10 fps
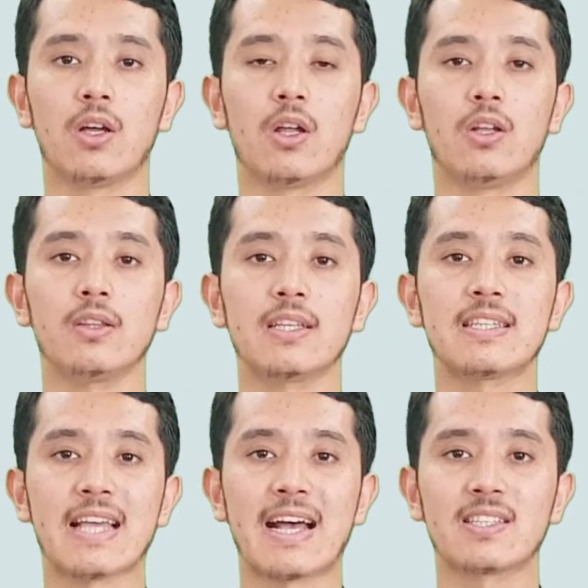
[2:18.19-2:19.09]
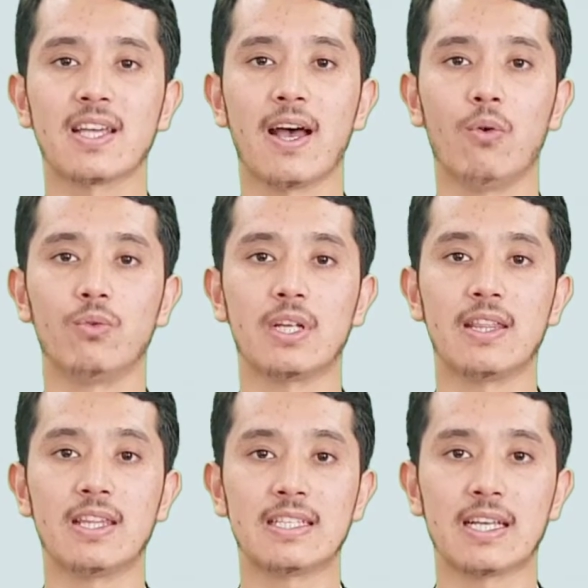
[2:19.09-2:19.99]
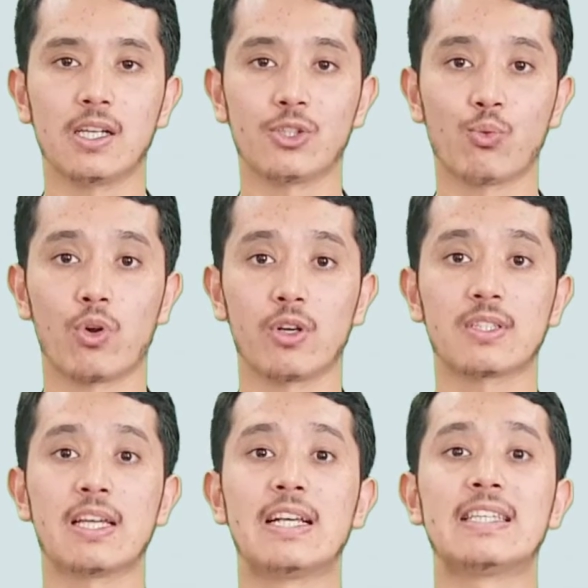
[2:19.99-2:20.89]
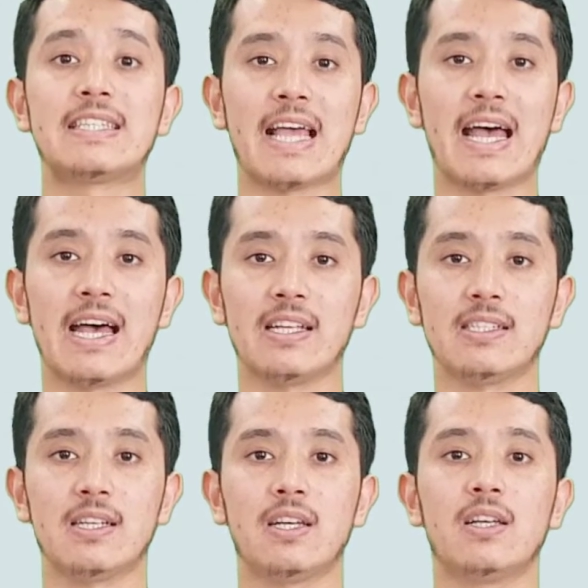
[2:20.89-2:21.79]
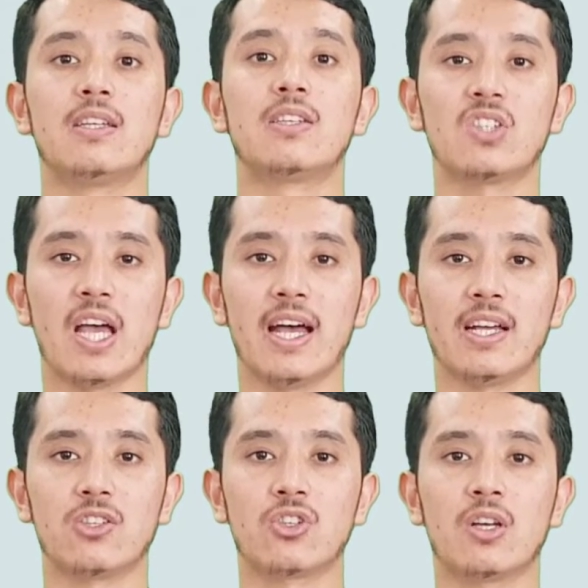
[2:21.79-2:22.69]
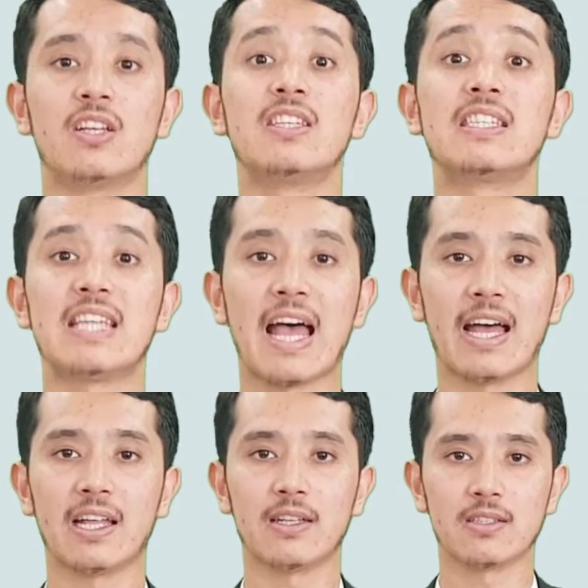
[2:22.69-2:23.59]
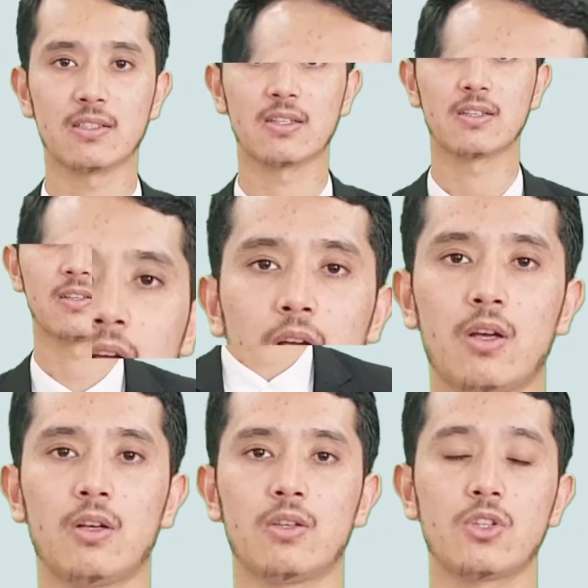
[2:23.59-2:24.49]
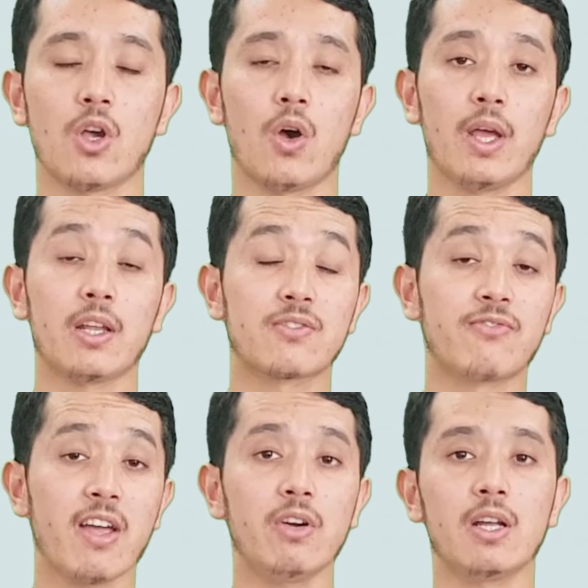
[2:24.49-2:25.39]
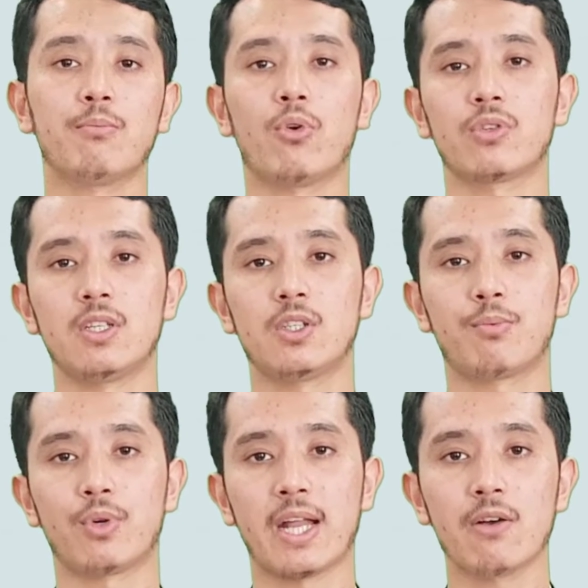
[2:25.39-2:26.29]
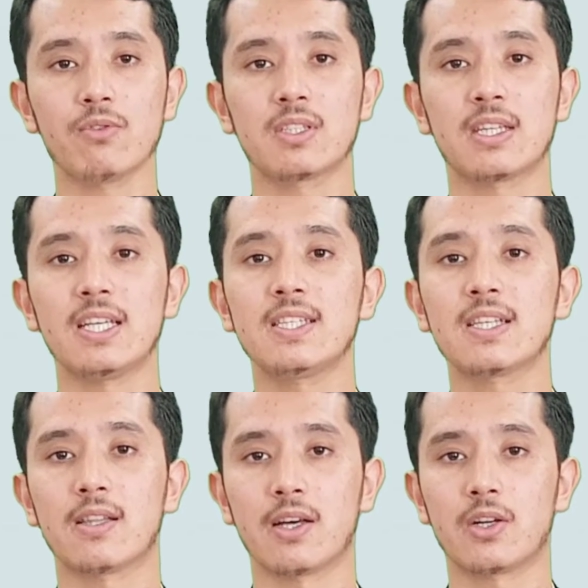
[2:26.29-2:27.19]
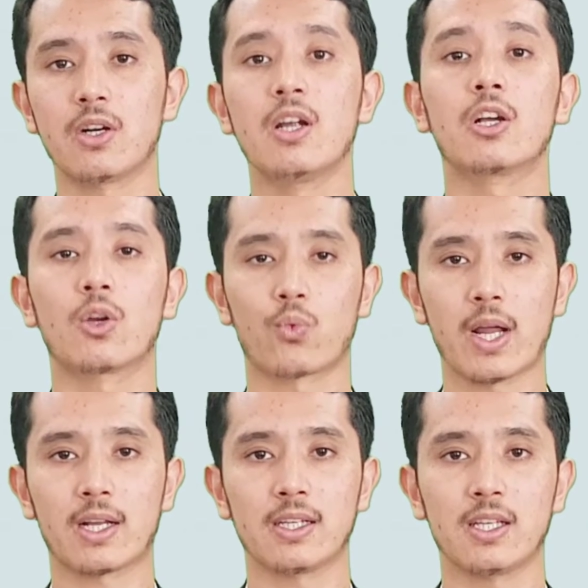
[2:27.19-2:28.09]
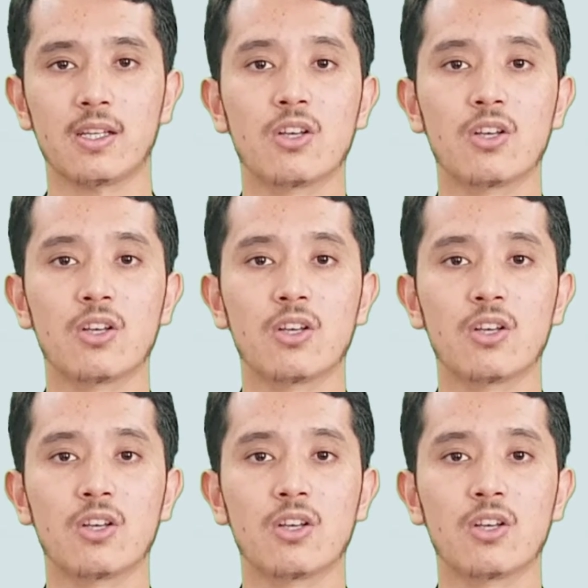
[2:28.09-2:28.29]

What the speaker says: Not the sa sound in these English words. Sad, saj, sand. So it is very important to pronounce this letter correctly.